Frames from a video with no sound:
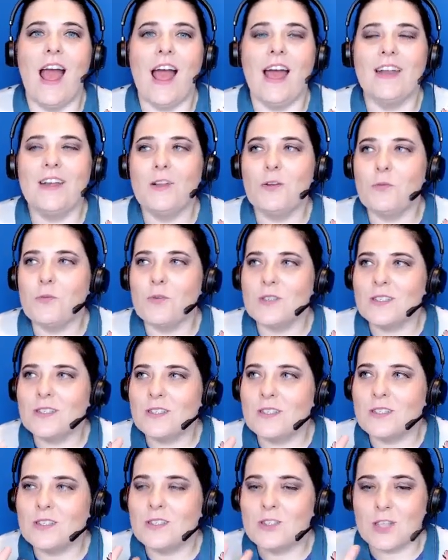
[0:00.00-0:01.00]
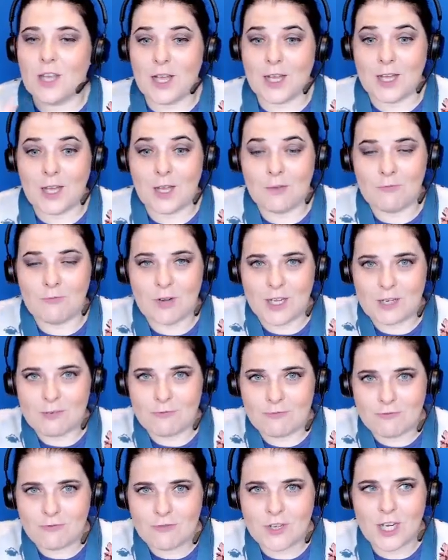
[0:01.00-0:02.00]
And it oh. was a, like a
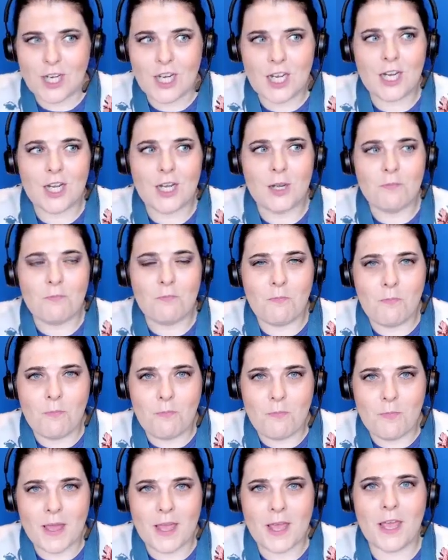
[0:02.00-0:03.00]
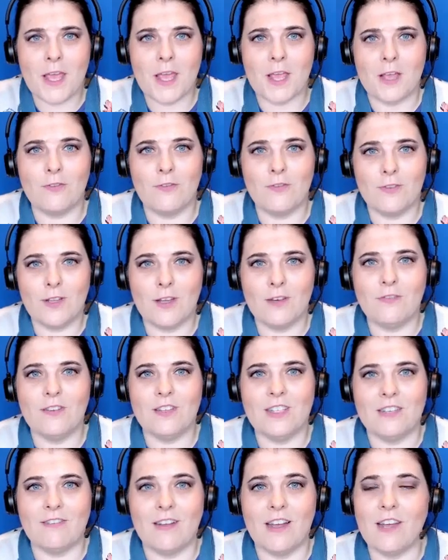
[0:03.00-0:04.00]
really big fluffy
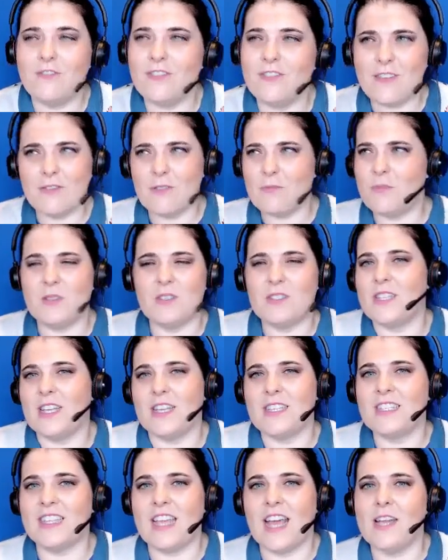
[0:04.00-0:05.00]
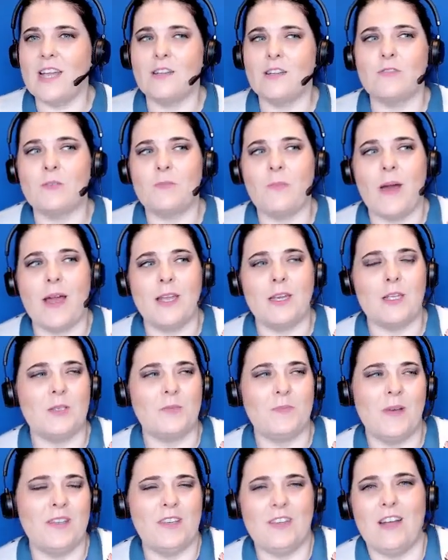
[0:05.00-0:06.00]
tarantula. I've never been scared of spiders,
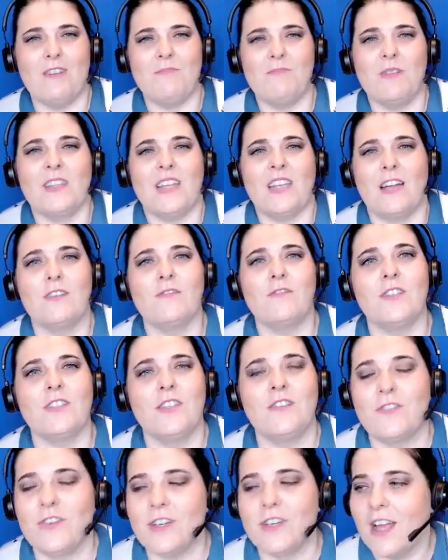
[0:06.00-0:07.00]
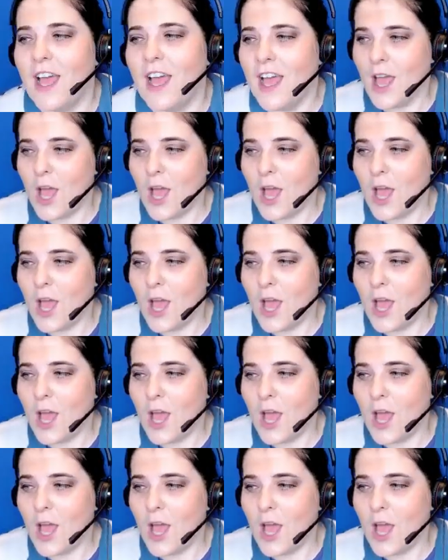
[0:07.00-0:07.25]
but you know, I've been kind of indifferent